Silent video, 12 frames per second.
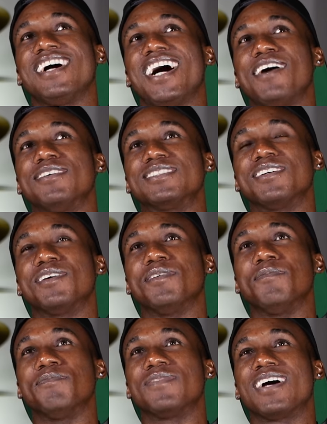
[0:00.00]
I was
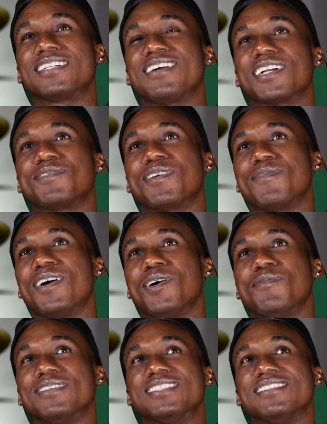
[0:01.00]
um I talked to one of my
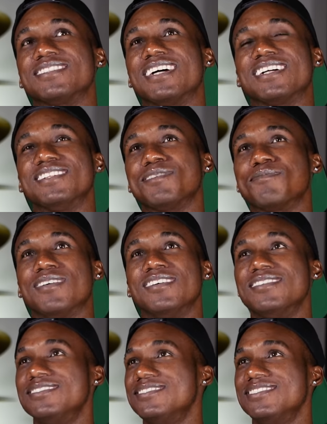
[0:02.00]
homies. He was like, look,
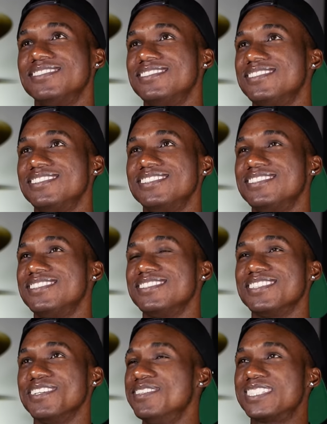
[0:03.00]
bro,
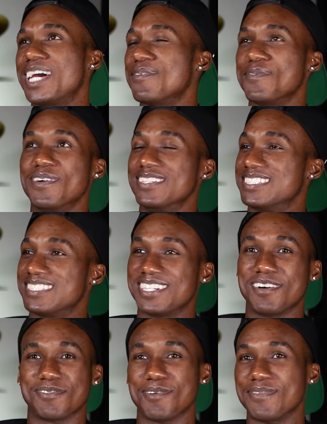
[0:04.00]
you just gotta be real with
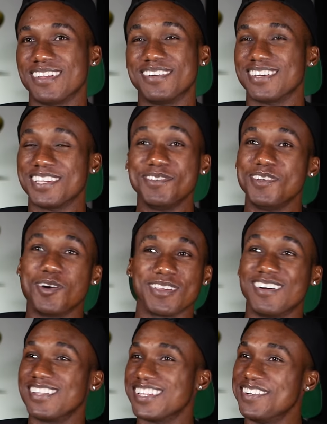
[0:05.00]
yourself. I mean, you know,
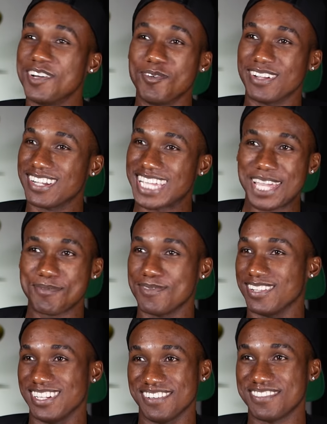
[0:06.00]
only you know what you're
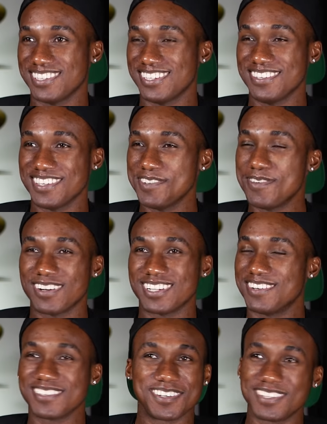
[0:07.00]
capable of. You mm-hmm. you are
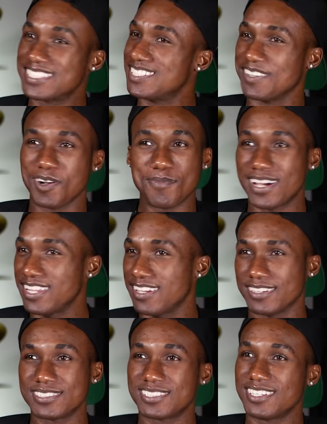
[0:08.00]
don't don't listen to nobody
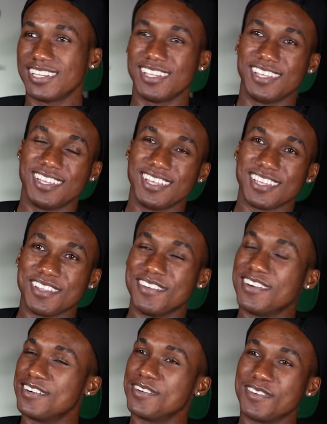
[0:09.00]
else. You
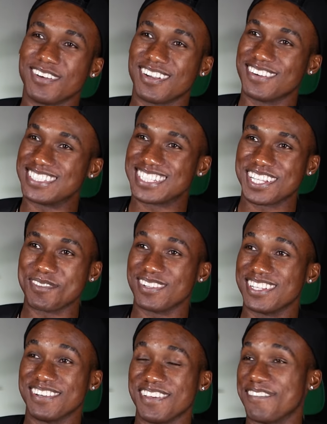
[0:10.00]
know who you are, what you're
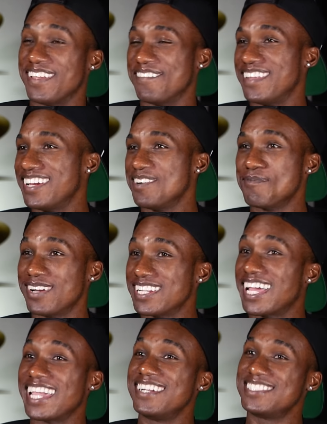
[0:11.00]
capable of. If they, if they gonna
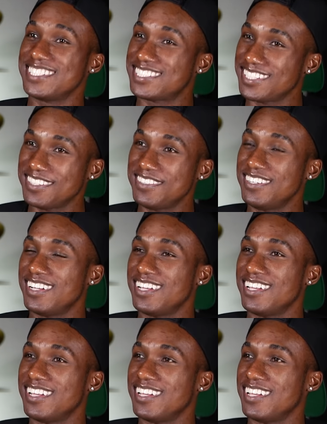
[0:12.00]
bring that energy to you.
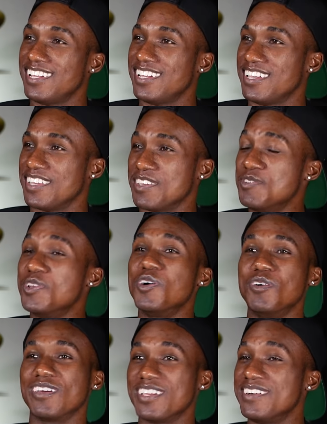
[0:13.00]
You
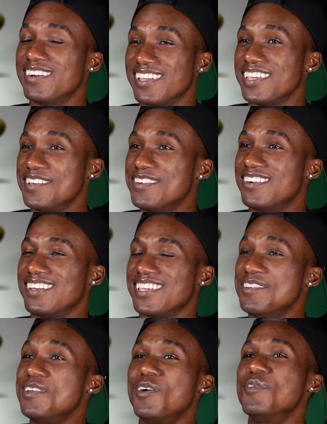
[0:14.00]
know you're you're
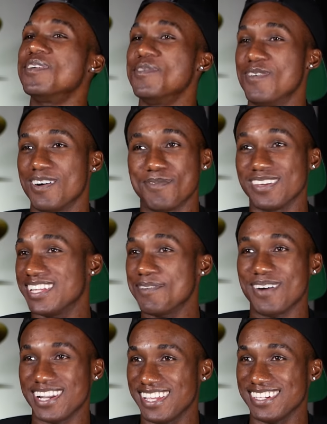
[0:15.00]
you know who you are more than
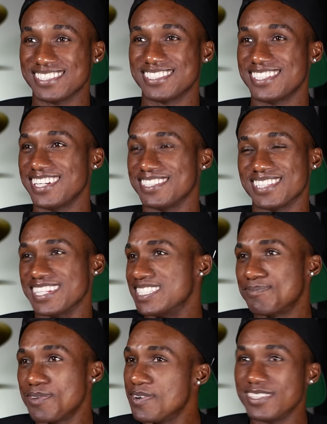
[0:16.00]
anybody else. And he's like,
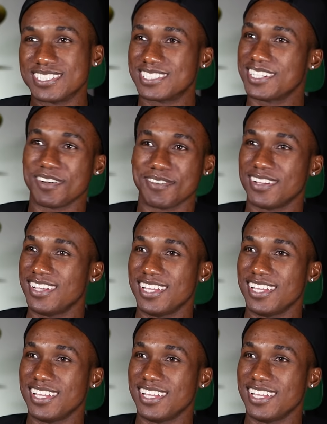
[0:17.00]
just be real with yourself.